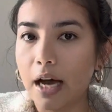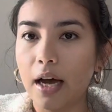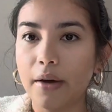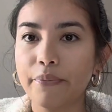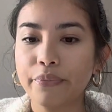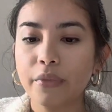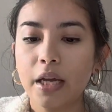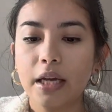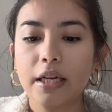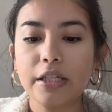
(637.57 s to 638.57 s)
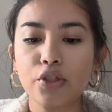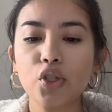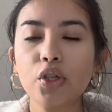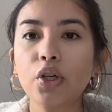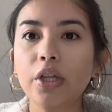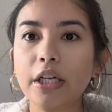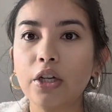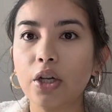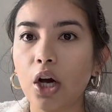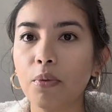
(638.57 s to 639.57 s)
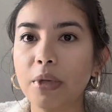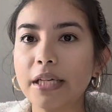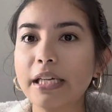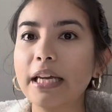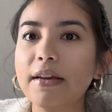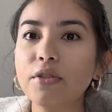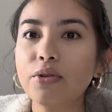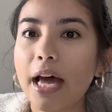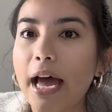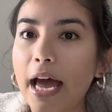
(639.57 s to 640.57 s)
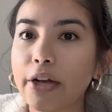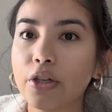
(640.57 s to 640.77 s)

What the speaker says: Because it's just a good thing to know, because it gives you that edge.